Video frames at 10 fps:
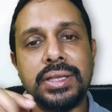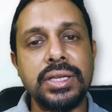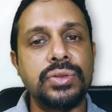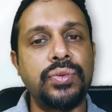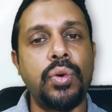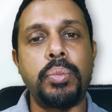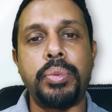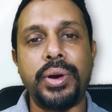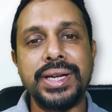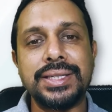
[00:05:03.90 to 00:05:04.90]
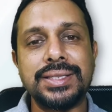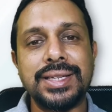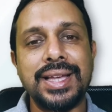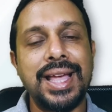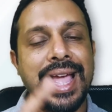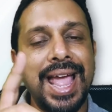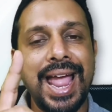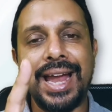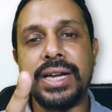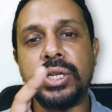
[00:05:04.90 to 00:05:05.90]
4 points
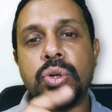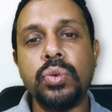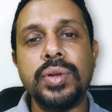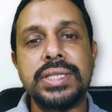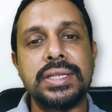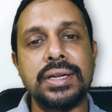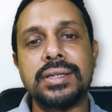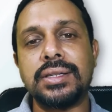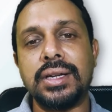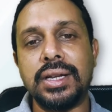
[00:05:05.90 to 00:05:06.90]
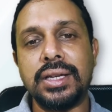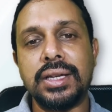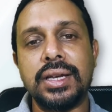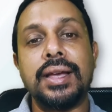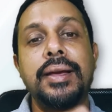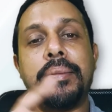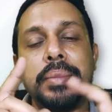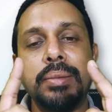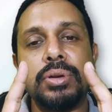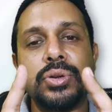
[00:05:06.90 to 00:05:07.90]
and you will certainly be
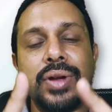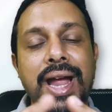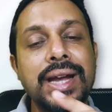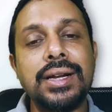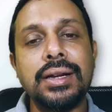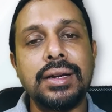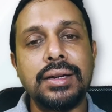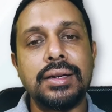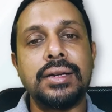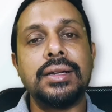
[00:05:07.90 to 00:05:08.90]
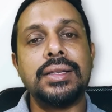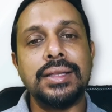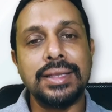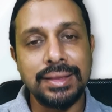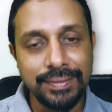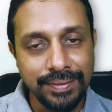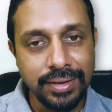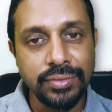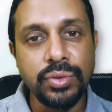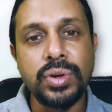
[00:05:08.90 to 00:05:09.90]
able to handle a
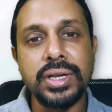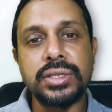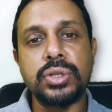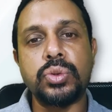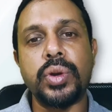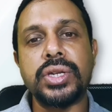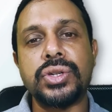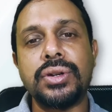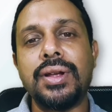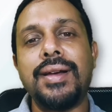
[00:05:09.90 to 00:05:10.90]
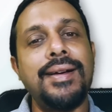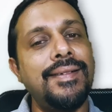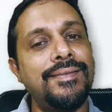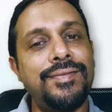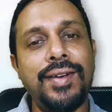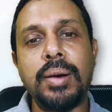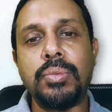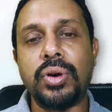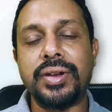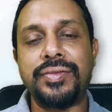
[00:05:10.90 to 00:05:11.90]
VUCA situation far
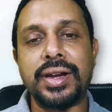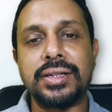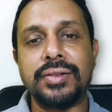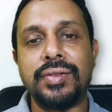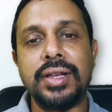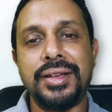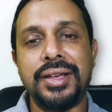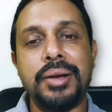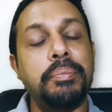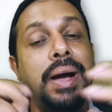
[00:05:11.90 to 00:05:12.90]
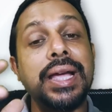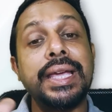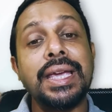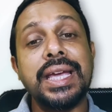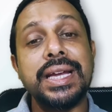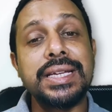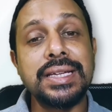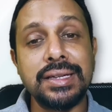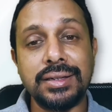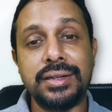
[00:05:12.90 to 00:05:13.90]
more effectively by getting
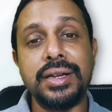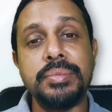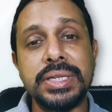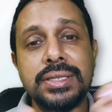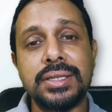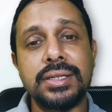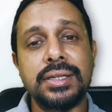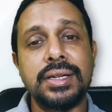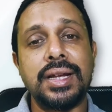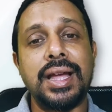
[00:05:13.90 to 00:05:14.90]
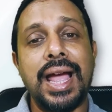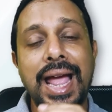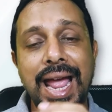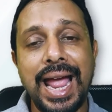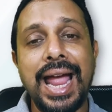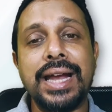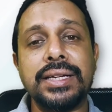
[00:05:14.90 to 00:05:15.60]
agreement and